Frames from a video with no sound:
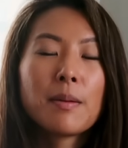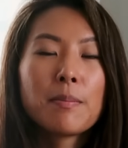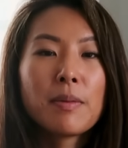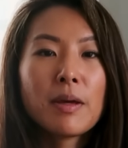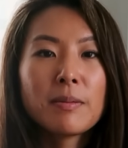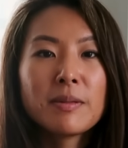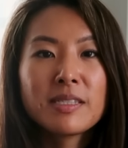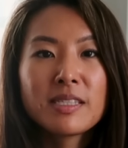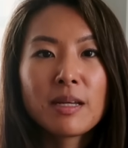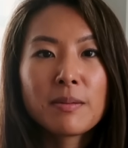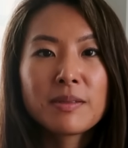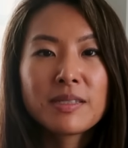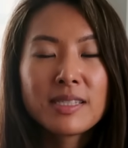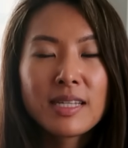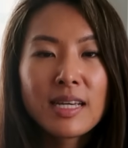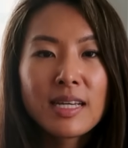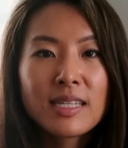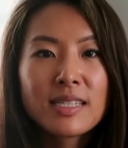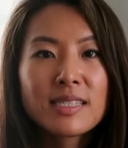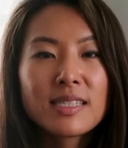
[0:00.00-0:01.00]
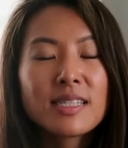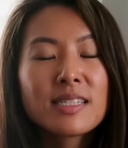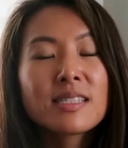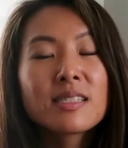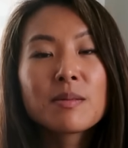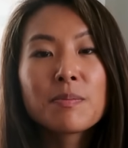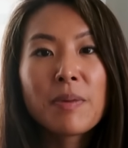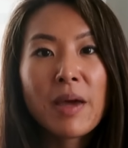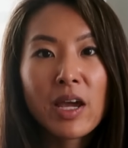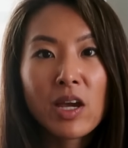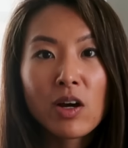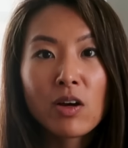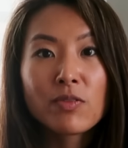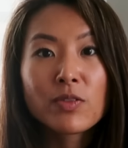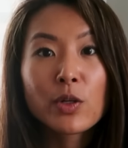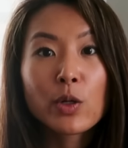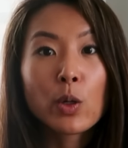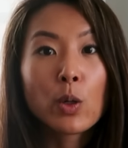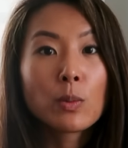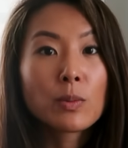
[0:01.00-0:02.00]
Baby step 6 is to pay off
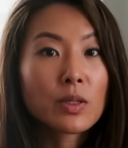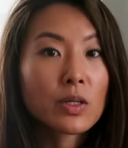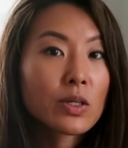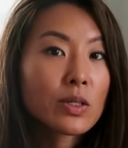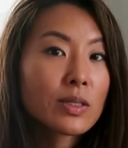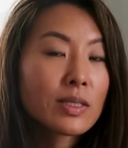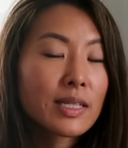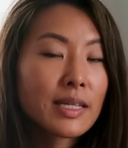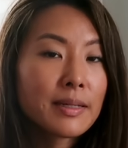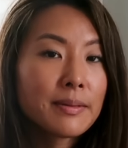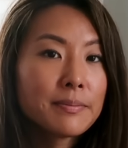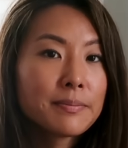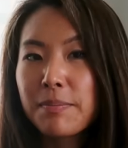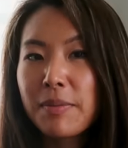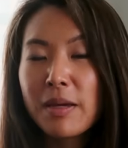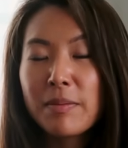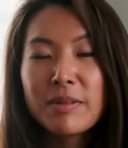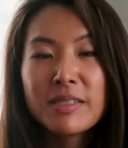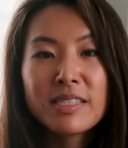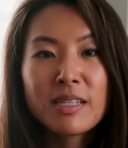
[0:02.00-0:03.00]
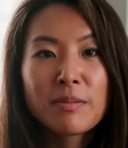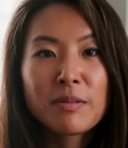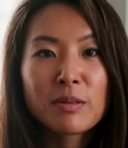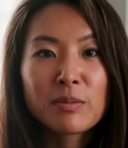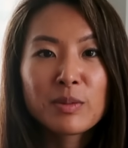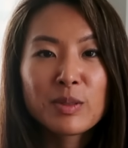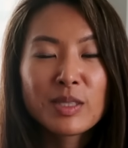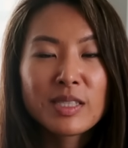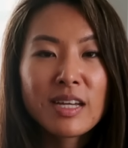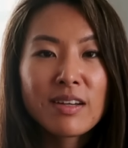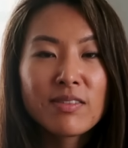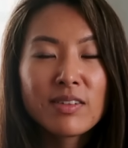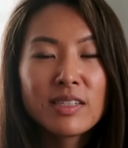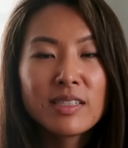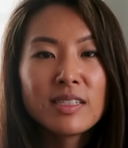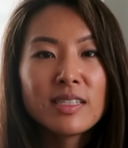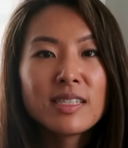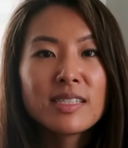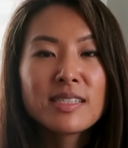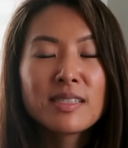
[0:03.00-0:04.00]
your home early. Baby step number
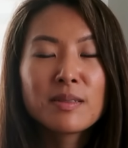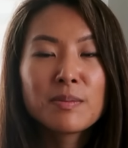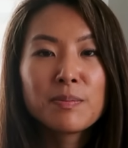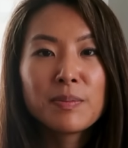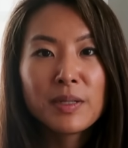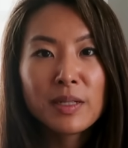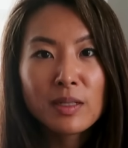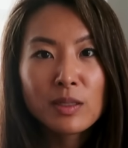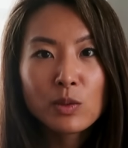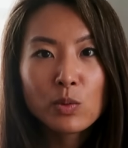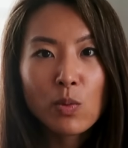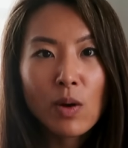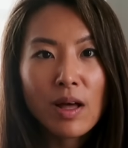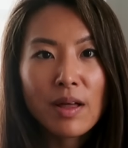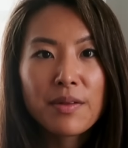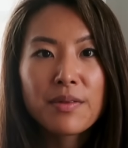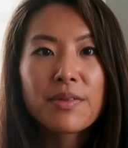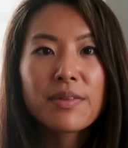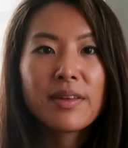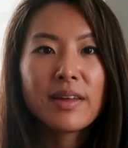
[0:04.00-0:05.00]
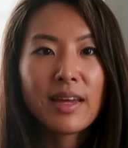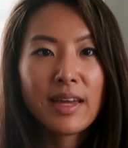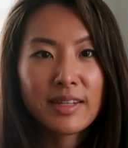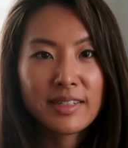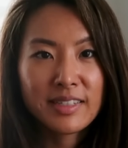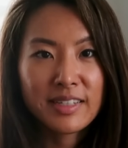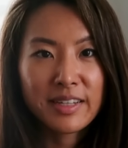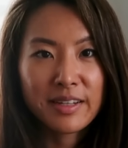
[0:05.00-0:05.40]
7 is to build wealth and